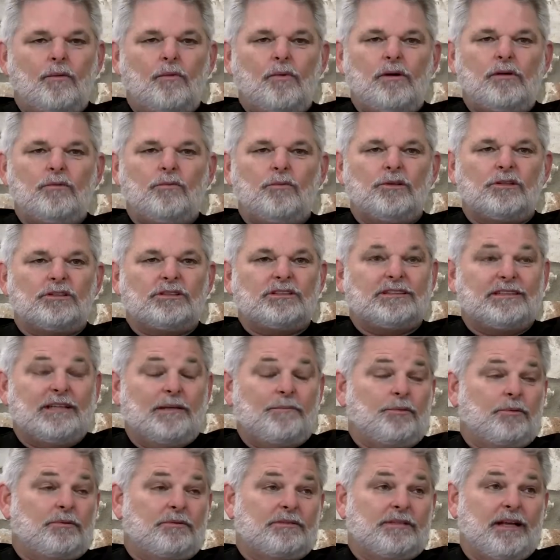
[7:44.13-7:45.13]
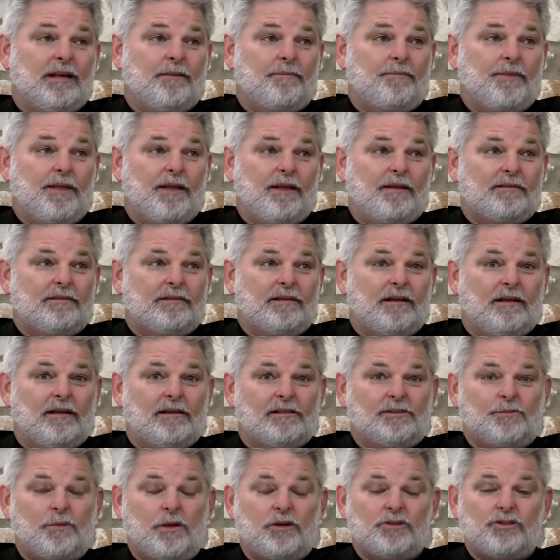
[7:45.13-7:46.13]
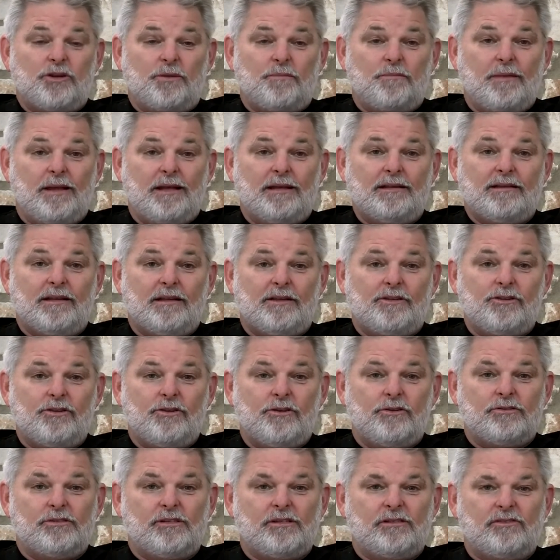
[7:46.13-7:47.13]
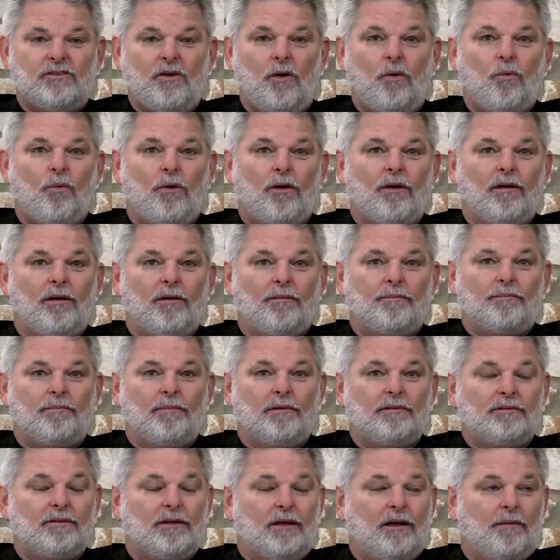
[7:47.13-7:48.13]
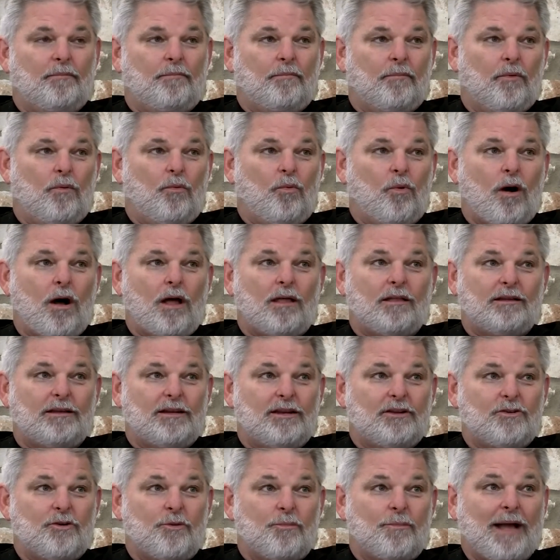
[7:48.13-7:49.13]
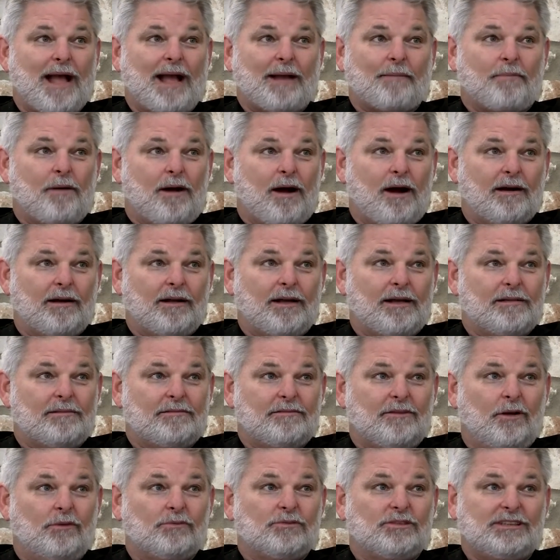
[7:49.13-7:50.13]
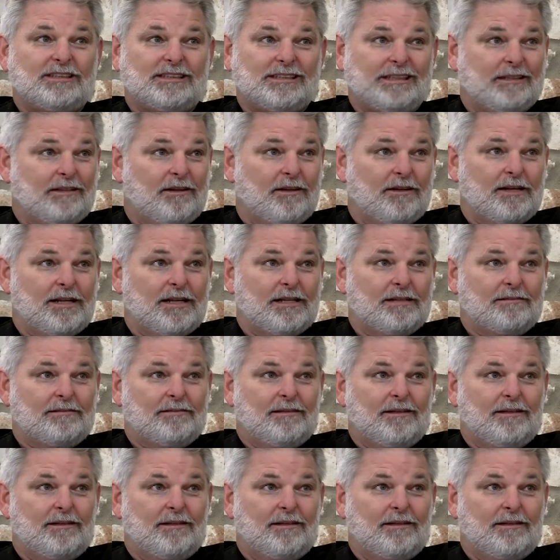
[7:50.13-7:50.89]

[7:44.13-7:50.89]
One real simple tip that especially men can use is don't wear a wallet in your back pocket. Don't sit on it.